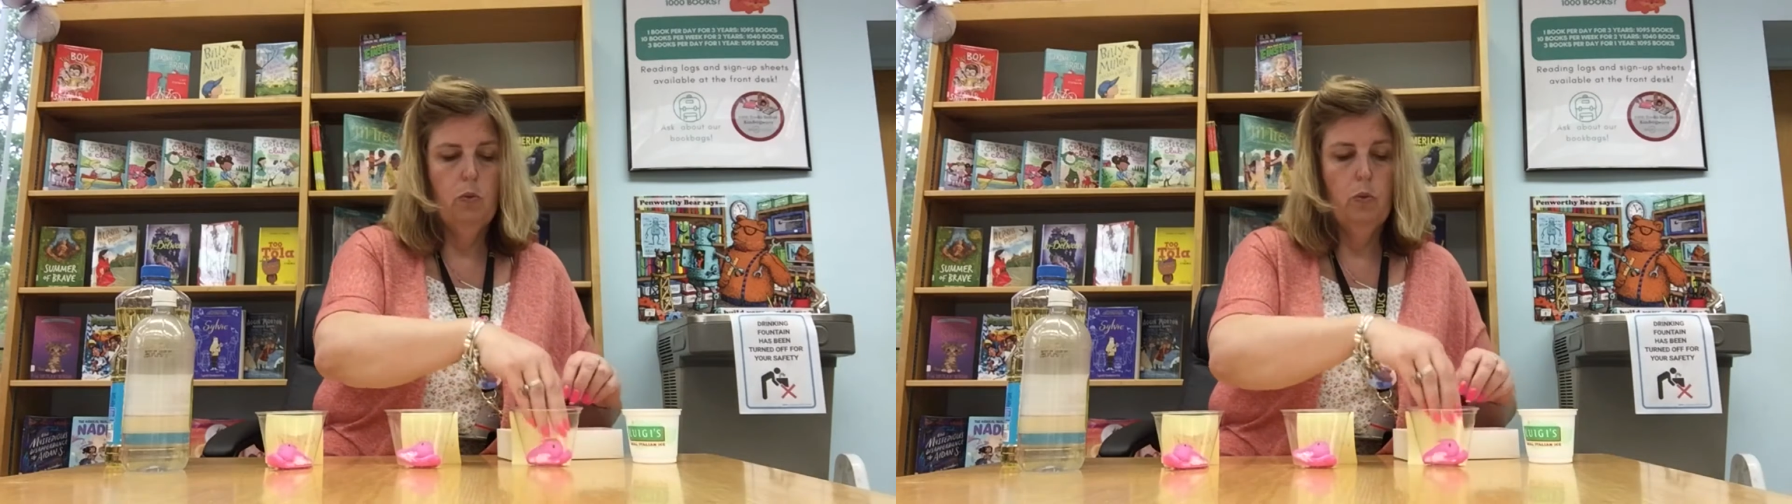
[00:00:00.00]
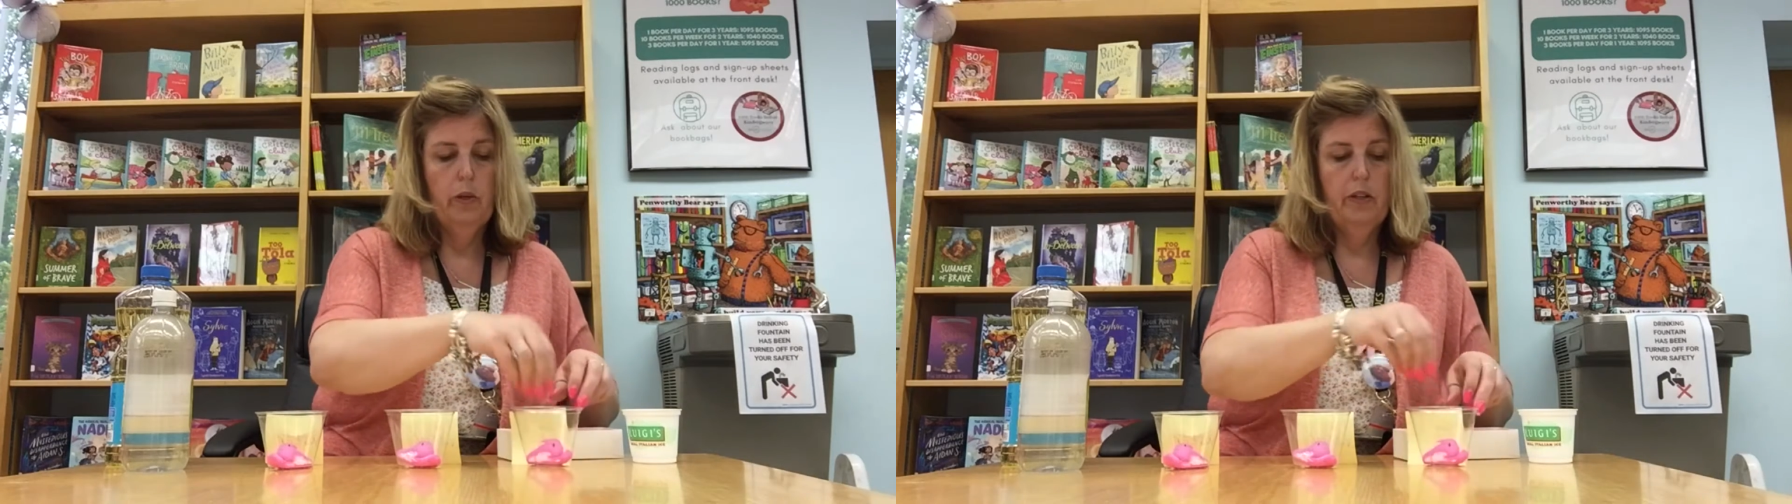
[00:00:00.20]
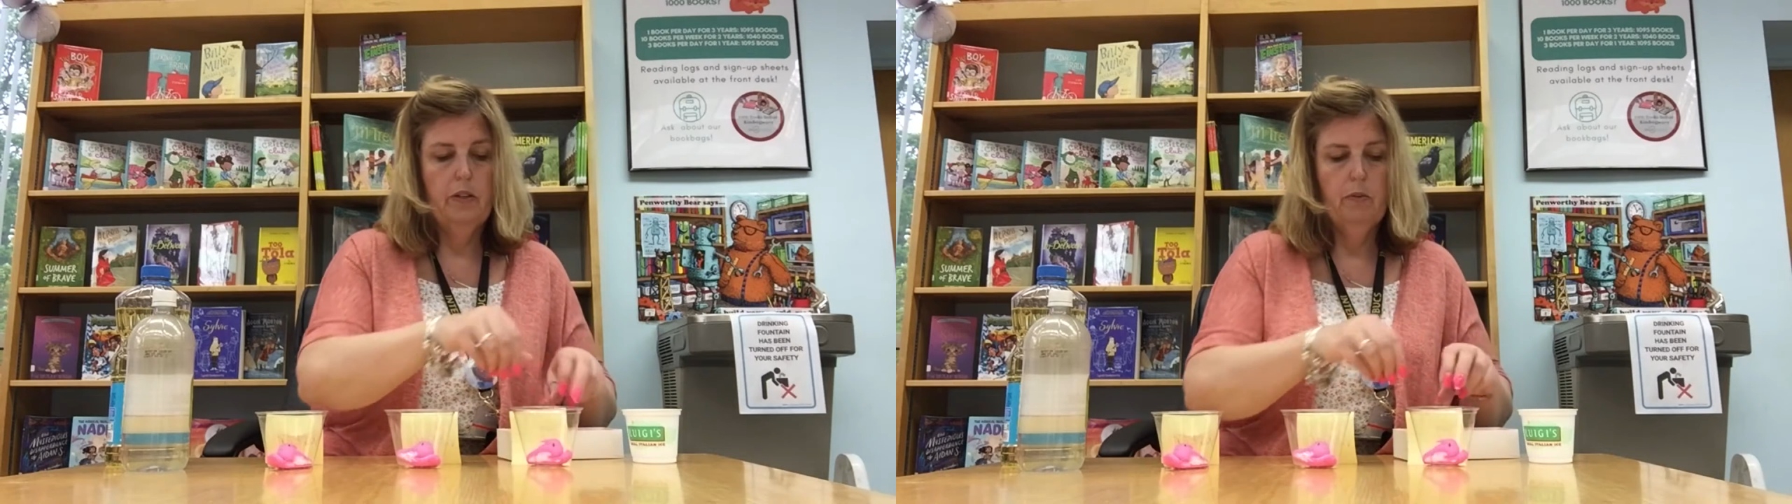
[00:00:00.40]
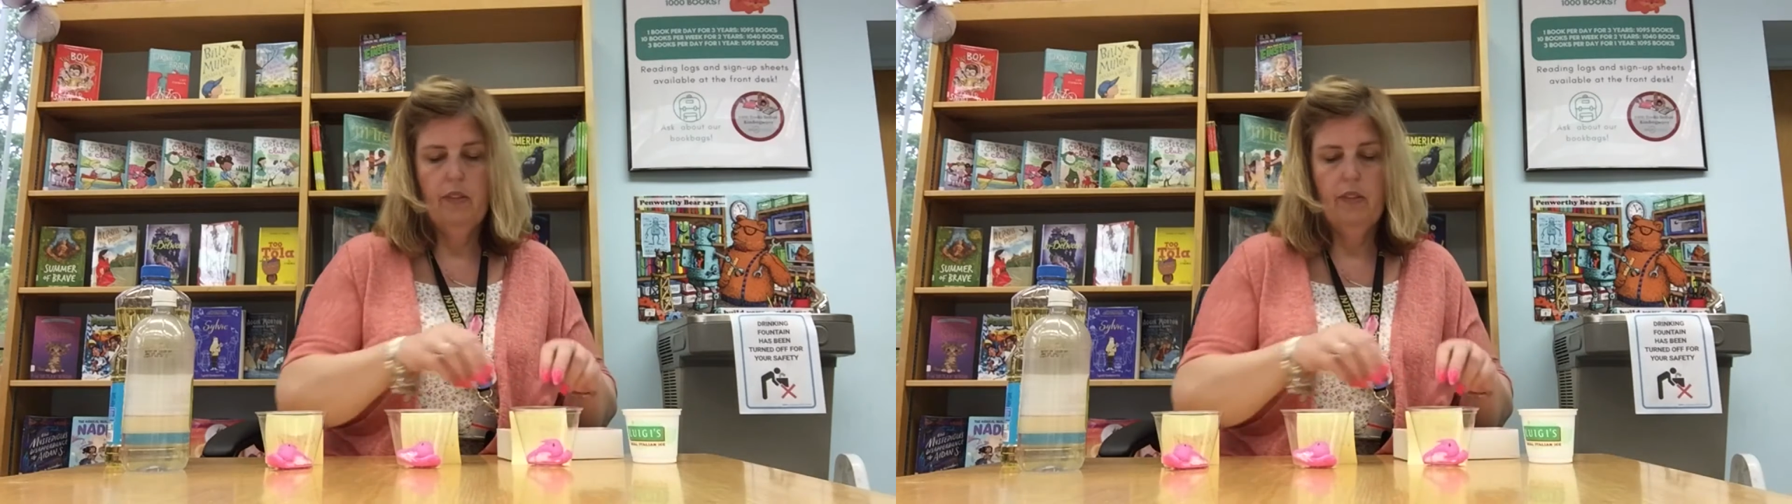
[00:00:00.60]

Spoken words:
oil